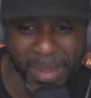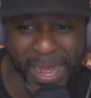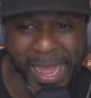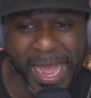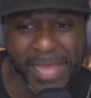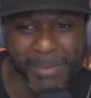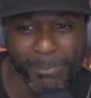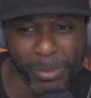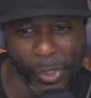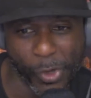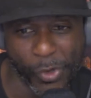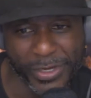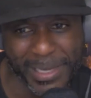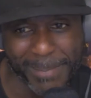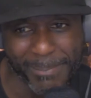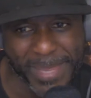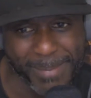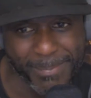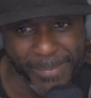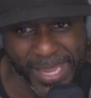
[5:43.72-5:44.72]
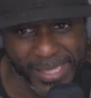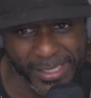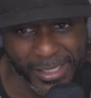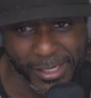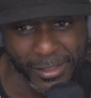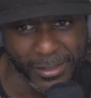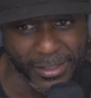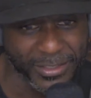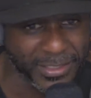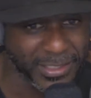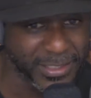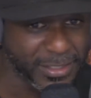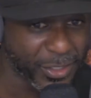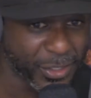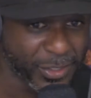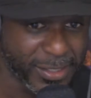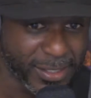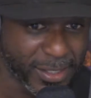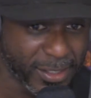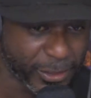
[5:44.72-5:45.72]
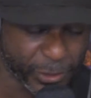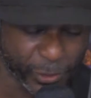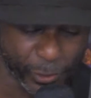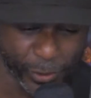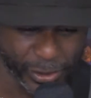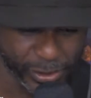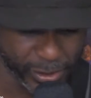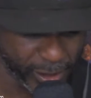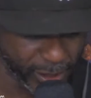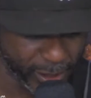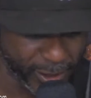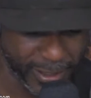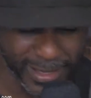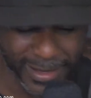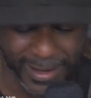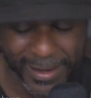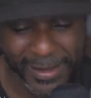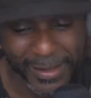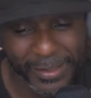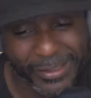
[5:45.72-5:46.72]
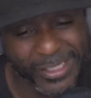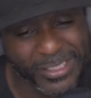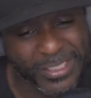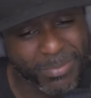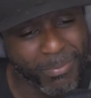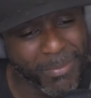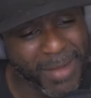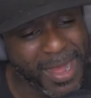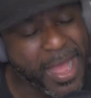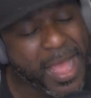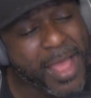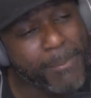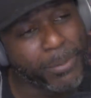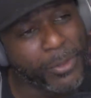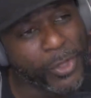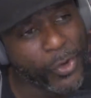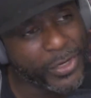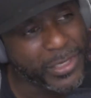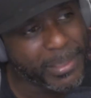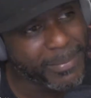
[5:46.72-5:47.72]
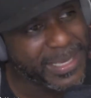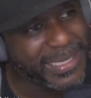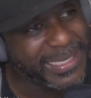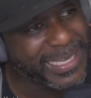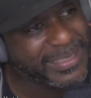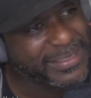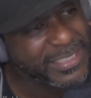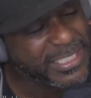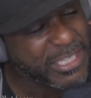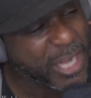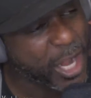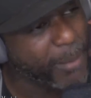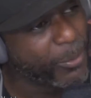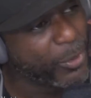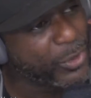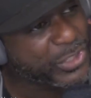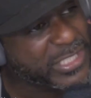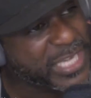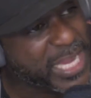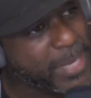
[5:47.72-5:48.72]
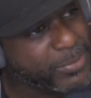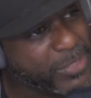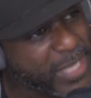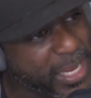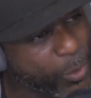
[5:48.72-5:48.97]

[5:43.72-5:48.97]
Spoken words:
mind-blowing to me, man. And you're listening to the Doug Stewart Show. It's mind-blowing to me. Like, this almost seems